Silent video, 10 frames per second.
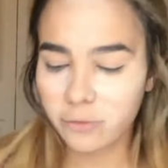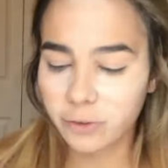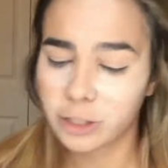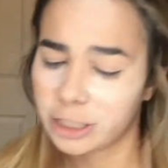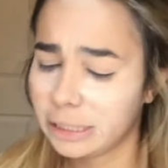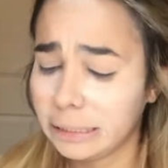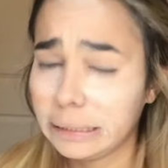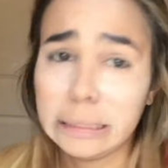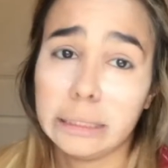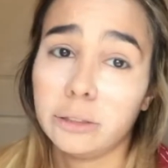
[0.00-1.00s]
For a
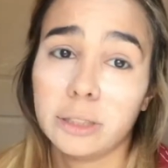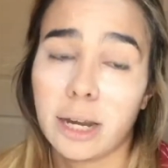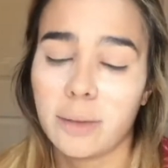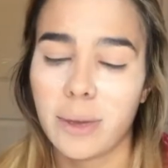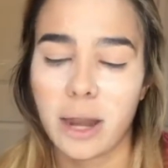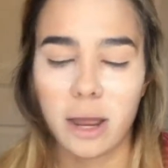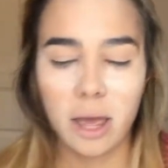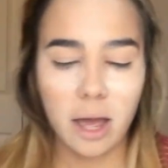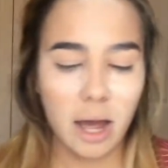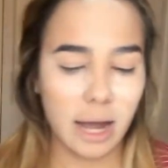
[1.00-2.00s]
little tiny bit,
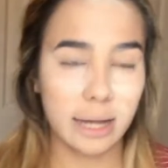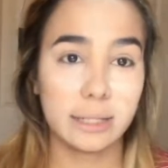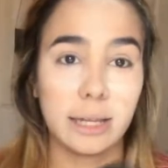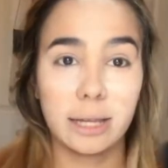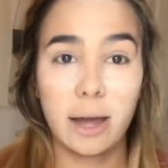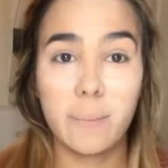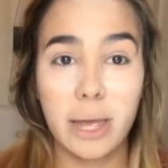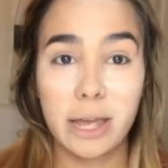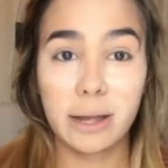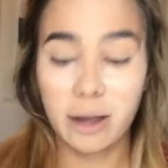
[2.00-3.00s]
I take a
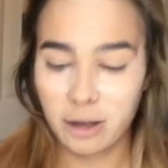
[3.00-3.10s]
big